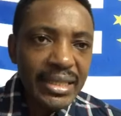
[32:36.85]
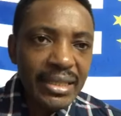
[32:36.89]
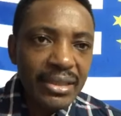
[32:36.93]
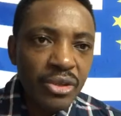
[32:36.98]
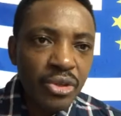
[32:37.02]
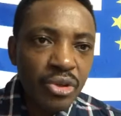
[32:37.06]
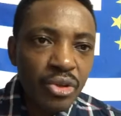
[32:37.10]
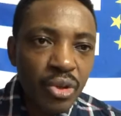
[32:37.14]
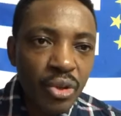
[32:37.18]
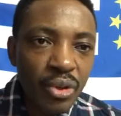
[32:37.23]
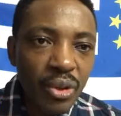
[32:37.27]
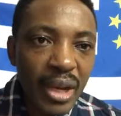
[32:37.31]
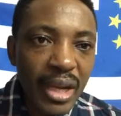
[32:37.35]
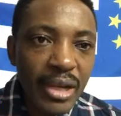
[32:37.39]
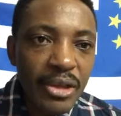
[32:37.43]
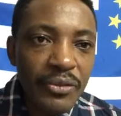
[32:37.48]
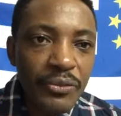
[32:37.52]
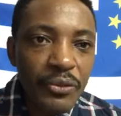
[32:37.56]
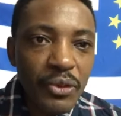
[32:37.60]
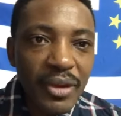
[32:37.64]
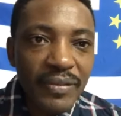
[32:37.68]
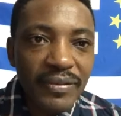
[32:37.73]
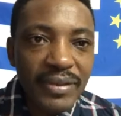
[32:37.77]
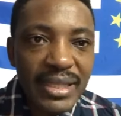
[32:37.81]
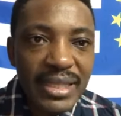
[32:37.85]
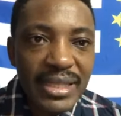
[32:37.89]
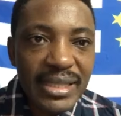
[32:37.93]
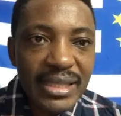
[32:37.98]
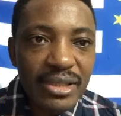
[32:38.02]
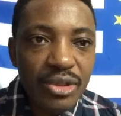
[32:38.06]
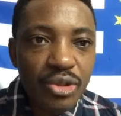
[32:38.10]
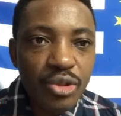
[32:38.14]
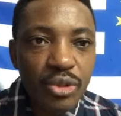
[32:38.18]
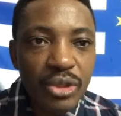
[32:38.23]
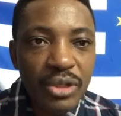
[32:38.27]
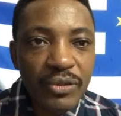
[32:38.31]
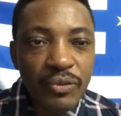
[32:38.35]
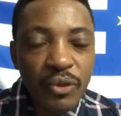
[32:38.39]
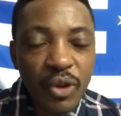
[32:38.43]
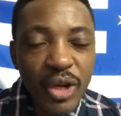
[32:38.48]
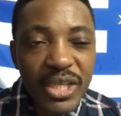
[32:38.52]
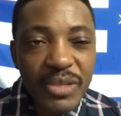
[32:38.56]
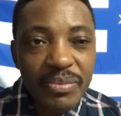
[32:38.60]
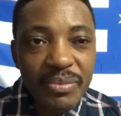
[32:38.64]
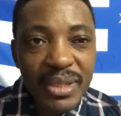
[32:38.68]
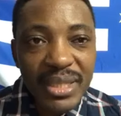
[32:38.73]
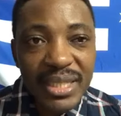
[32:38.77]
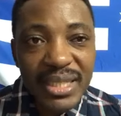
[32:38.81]
You know, if you have listened to the
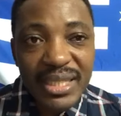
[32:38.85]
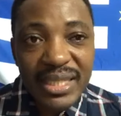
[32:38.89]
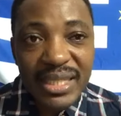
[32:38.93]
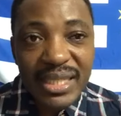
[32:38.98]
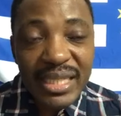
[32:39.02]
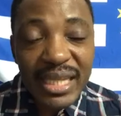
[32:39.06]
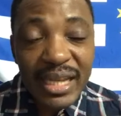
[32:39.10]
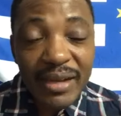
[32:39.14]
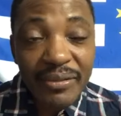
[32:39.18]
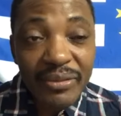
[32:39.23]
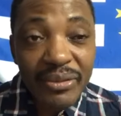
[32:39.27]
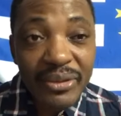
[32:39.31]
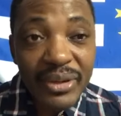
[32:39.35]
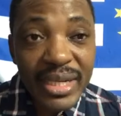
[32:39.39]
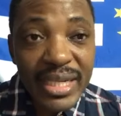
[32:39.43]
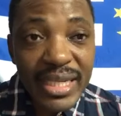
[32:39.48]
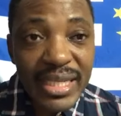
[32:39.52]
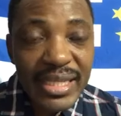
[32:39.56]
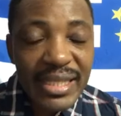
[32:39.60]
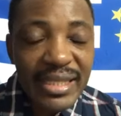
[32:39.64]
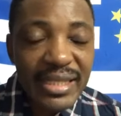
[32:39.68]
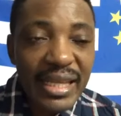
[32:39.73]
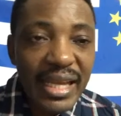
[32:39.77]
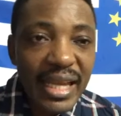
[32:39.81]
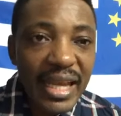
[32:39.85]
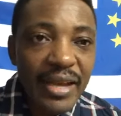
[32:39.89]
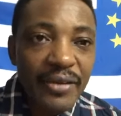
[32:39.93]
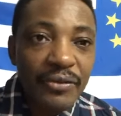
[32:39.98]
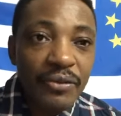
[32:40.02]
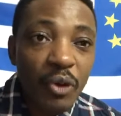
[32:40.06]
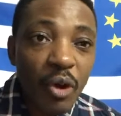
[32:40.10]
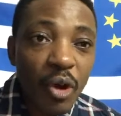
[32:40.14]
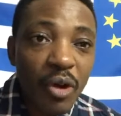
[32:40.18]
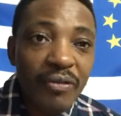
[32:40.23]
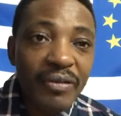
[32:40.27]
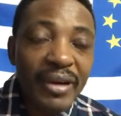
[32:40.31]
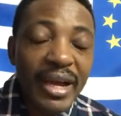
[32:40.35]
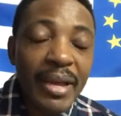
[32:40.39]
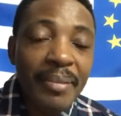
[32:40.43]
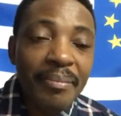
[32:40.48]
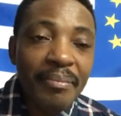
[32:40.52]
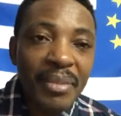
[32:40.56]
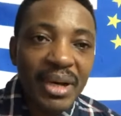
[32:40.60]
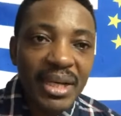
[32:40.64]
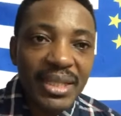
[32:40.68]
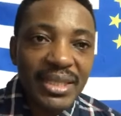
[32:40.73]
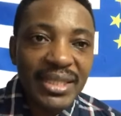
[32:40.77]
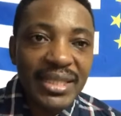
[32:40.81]
voice messages I've released for over a
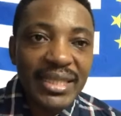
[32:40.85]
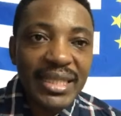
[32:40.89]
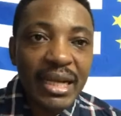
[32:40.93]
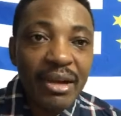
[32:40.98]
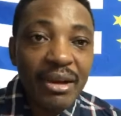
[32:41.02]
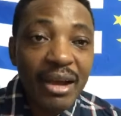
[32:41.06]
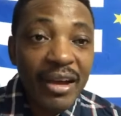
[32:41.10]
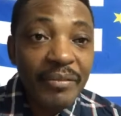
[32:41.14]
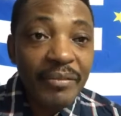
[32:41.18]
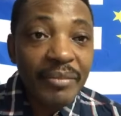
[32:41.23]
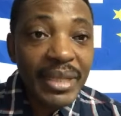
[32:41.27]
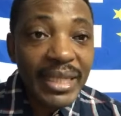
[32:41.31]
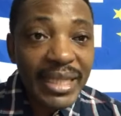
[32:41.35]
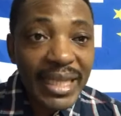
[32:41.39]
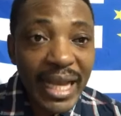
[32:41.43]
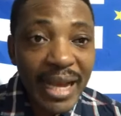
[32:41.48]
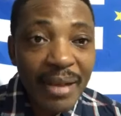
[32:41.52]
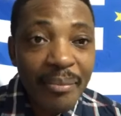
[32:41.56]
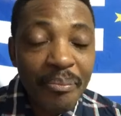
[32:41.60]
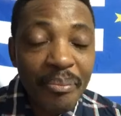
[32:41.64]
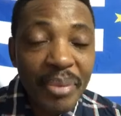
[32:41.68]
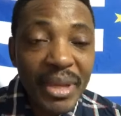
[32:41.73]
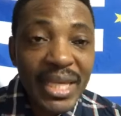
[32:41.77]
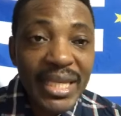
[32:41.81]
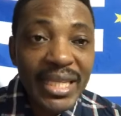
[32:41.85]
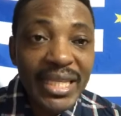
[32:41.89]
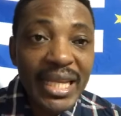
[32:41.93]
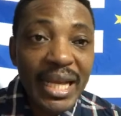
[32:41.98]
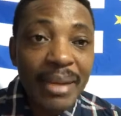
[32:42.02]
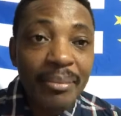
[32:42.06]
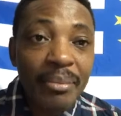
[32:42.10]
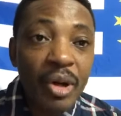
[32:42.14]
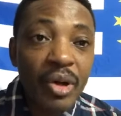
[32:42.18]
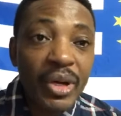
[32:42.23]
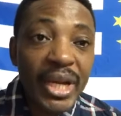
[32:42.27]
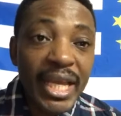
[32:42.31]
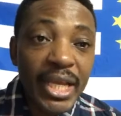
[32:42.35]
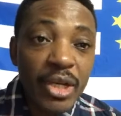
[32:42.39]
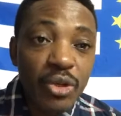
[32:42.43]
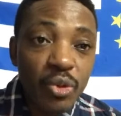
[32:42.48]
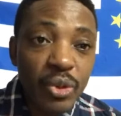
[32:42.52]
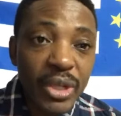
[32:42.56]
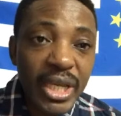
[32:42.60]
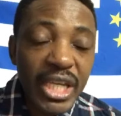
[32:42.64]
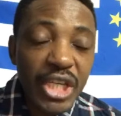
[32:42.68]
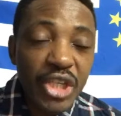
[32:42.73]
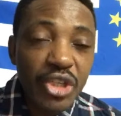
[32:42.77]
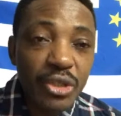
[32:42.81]
month now, I've been campaigning about
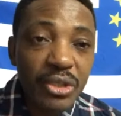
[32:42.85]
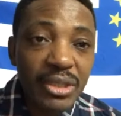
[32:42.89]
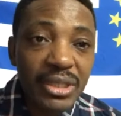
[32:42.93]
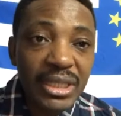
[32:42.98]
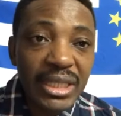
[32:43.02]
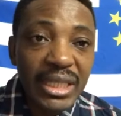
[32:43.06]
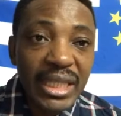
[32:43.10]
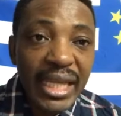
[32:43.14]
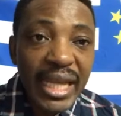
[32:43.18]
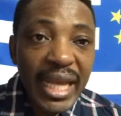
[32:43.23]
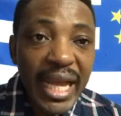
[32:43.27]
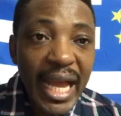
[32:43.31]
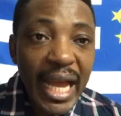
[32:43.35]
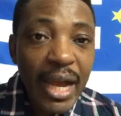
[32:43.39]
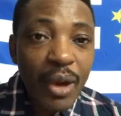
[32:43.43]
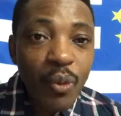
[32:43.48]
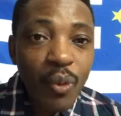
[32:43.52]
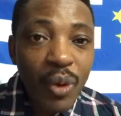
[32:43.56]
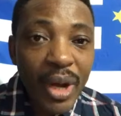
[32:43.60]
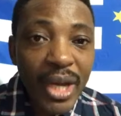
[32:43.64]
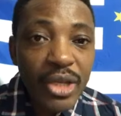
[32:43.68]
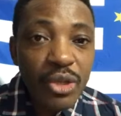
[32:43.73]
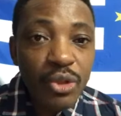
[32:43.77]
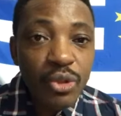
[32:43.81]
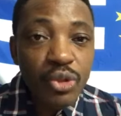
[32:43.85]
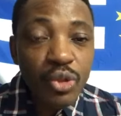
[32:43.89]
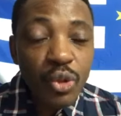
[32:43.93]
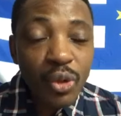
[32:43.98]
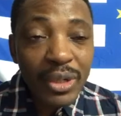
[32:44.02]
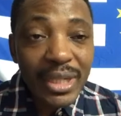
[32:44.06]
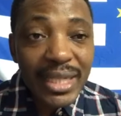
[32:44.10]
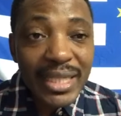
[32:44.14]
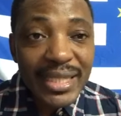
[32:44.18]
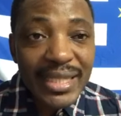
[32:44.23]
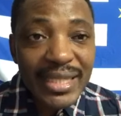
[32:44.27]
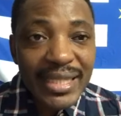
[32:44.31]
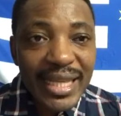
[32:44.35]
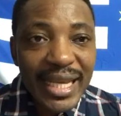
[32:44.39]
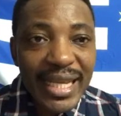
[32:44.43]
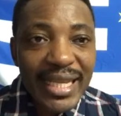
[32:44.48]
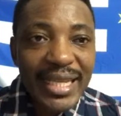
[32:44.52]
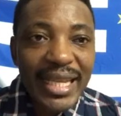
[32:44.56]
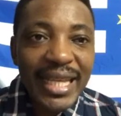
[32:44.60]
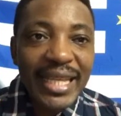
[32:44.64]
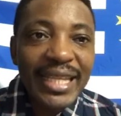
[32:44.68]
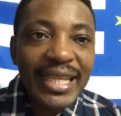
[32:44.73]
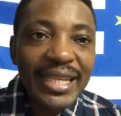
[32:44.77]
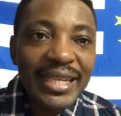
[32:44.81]
education. I want you to
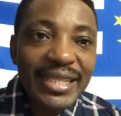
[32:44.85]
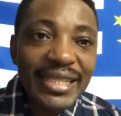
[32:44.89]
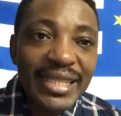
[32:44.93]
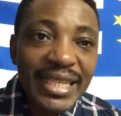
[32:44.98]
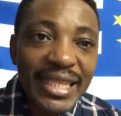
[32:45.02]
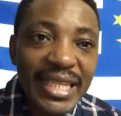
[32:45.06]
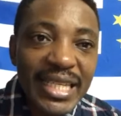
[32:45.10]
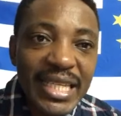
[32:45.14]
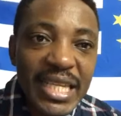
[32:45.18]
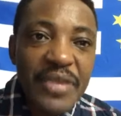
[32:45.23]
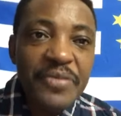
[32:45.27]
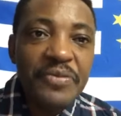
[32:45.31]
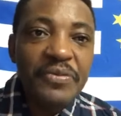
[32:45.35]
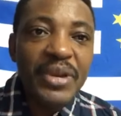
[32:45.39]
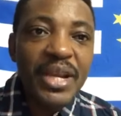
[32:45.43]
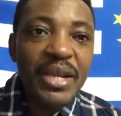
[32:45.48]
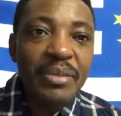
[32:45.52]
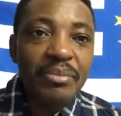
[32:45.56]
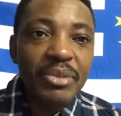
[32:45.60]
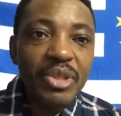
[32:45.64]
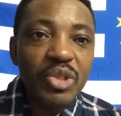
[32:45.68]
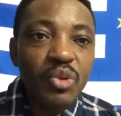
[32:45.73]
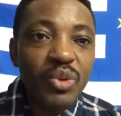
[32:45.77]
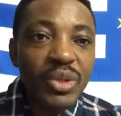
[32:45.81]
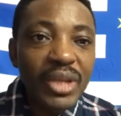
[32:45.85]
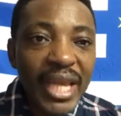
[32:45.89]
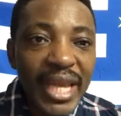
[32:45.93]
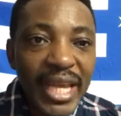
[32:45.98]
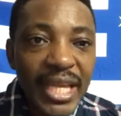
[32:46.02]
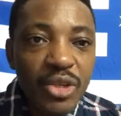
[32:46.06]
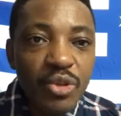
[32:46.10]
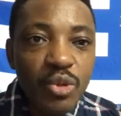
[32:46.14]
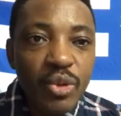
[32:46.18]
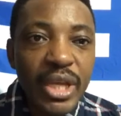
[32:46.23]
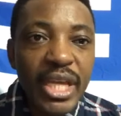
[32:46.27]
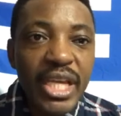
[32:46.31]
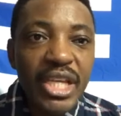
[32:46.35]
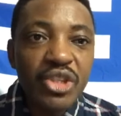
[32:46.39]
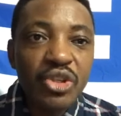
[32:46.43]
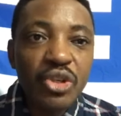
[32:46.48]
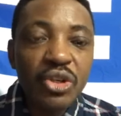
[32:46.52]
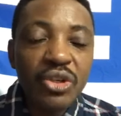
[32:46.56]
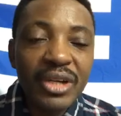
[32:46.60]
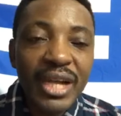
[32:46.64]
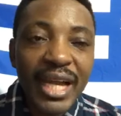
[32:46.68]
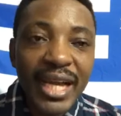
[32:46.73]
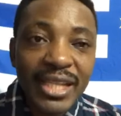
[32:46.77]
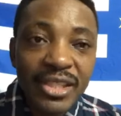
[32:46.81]
understand that there is a difference between
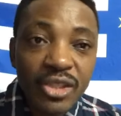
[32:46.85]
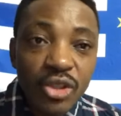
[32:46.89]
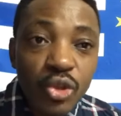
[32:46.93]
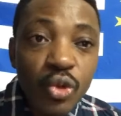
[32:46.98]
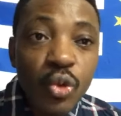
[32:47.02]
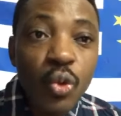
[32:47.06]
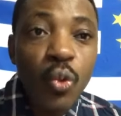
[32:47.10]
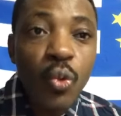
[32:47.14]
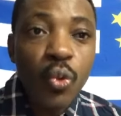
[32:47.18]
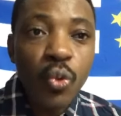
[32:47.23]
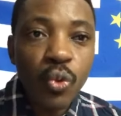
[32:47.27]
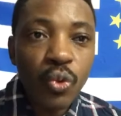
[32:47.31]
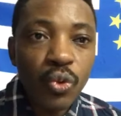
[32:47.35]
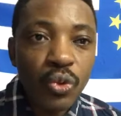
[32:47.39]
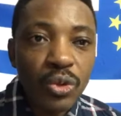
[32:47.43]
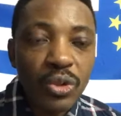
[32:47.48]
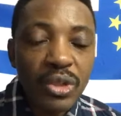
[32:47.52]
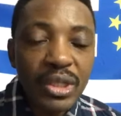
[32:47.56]
education and school.